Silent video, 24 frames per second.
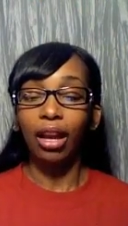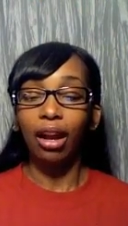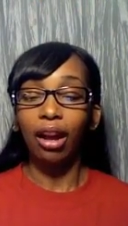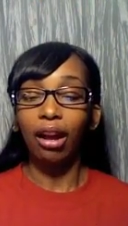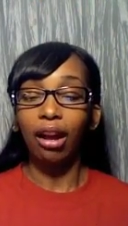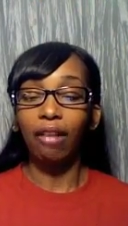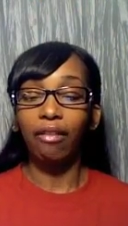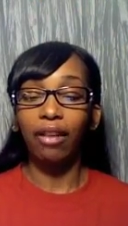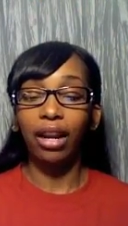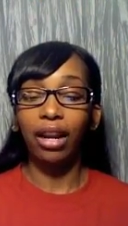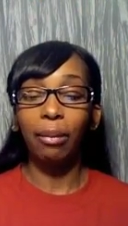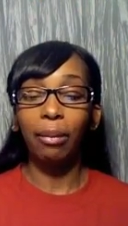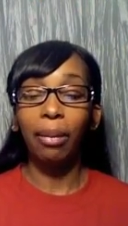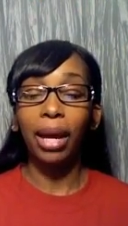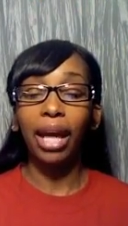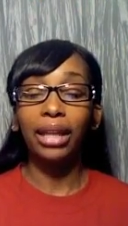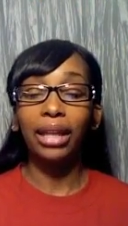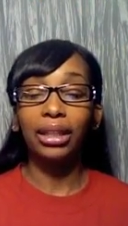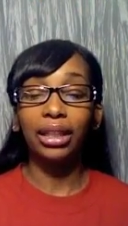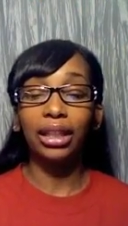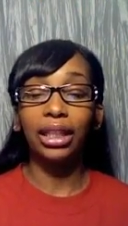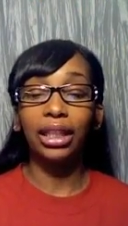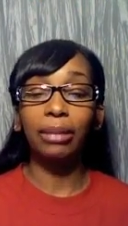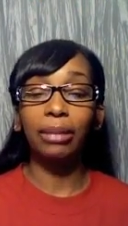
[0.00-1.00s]
All right, I'm going to
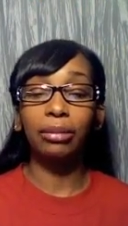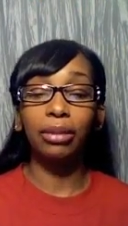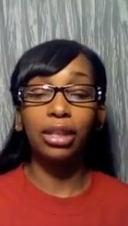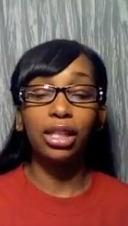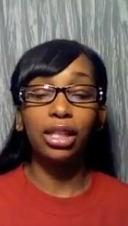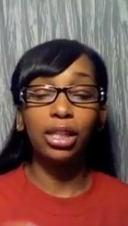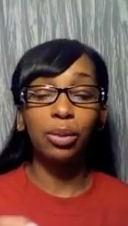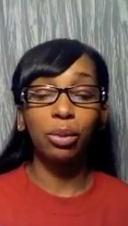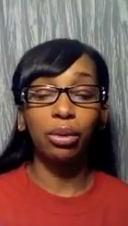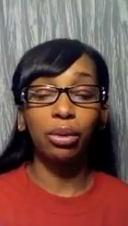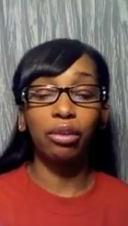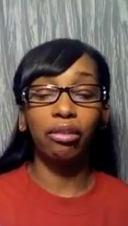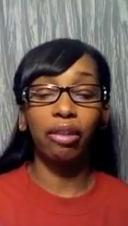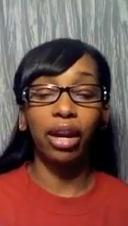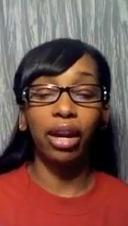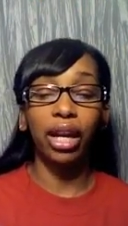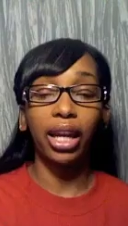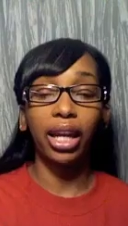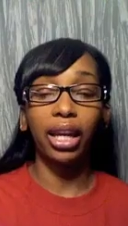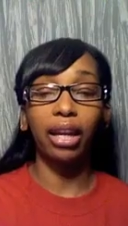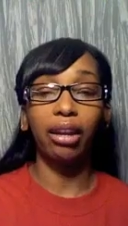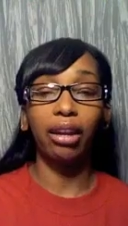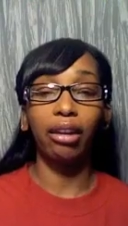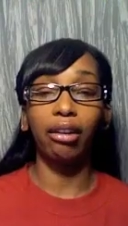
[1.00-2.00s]
have to keep this one right
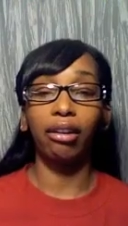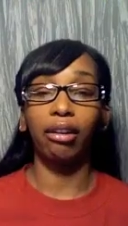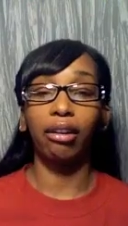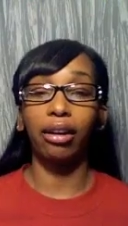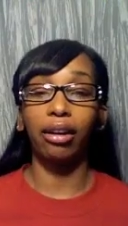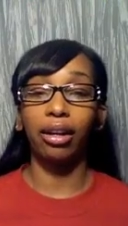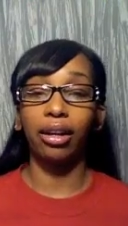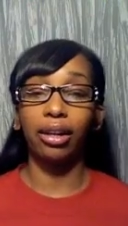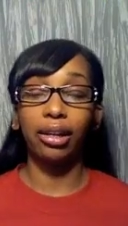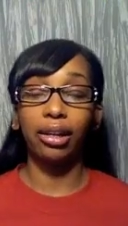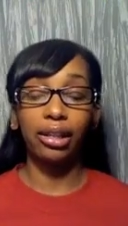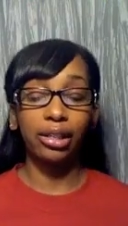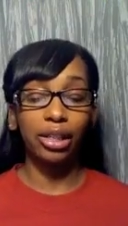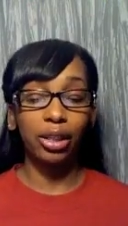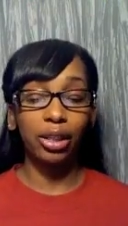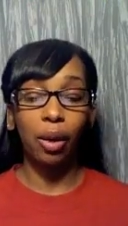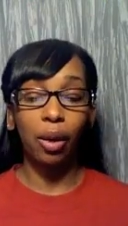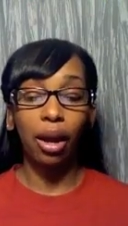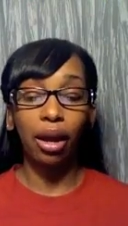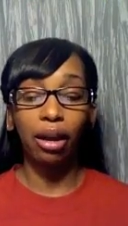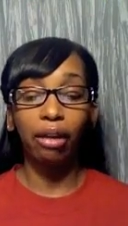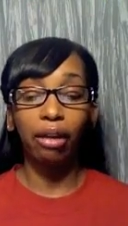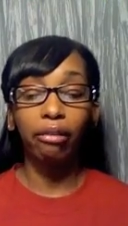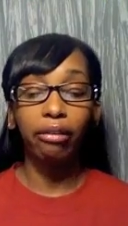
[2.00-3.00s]
here uh, so
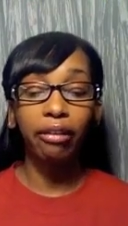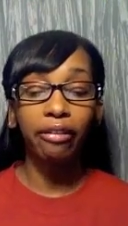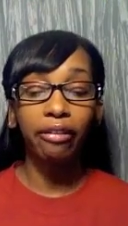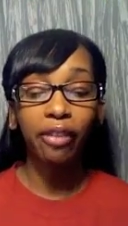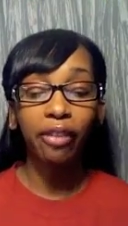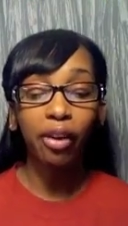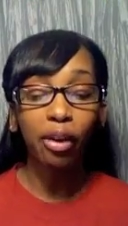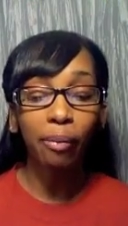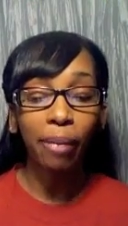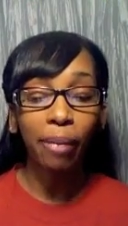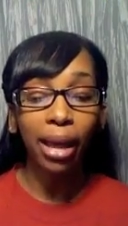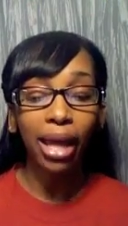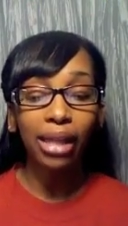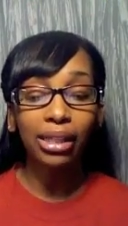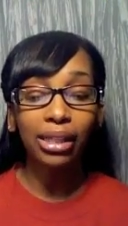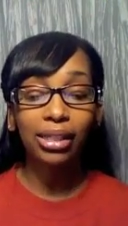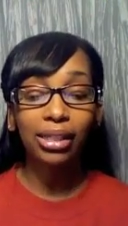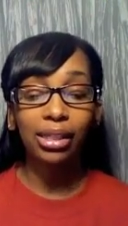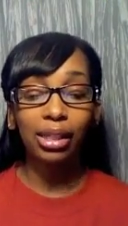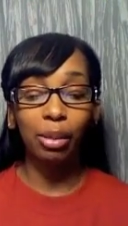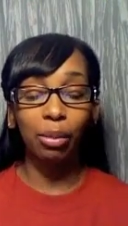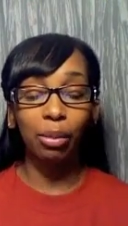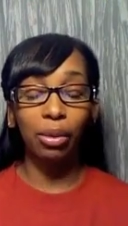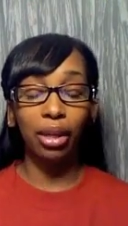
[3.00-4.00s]
I can refer back to
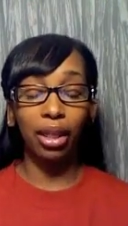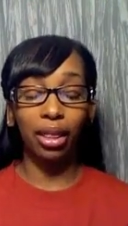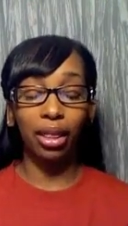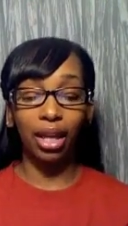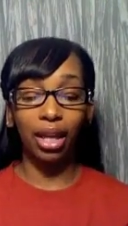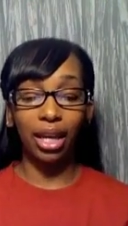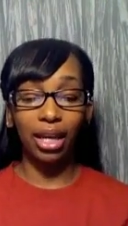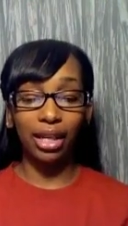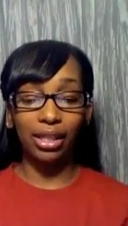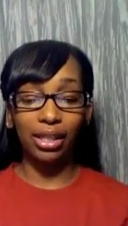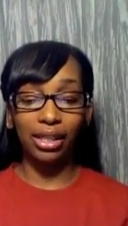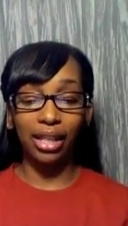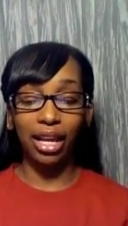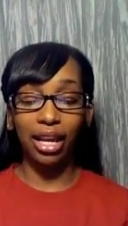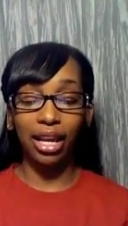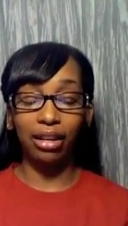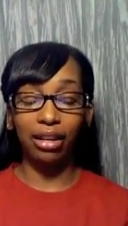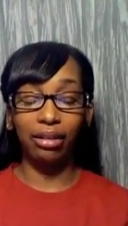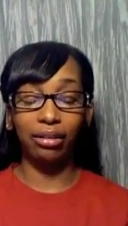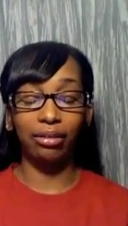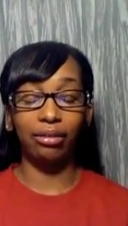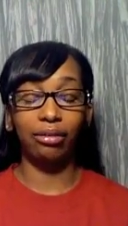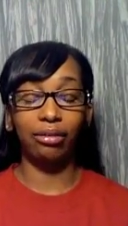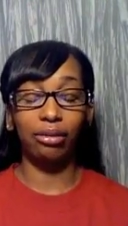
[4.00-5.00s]
some of the things that
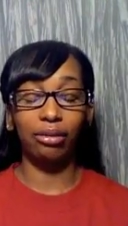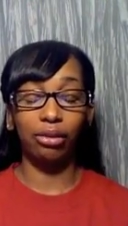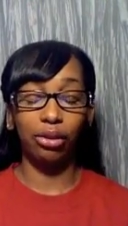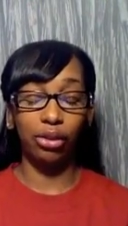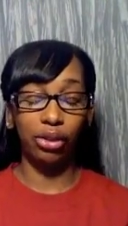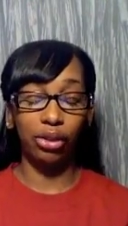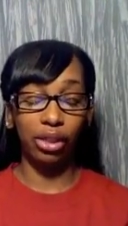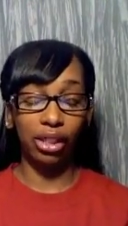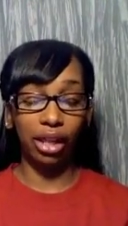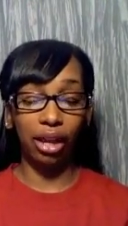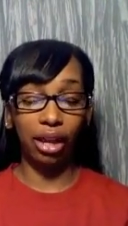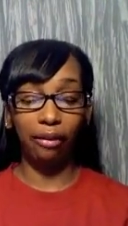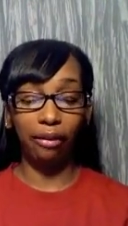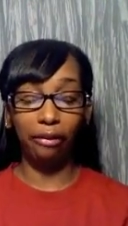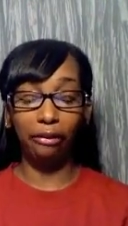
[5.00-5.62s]
you said.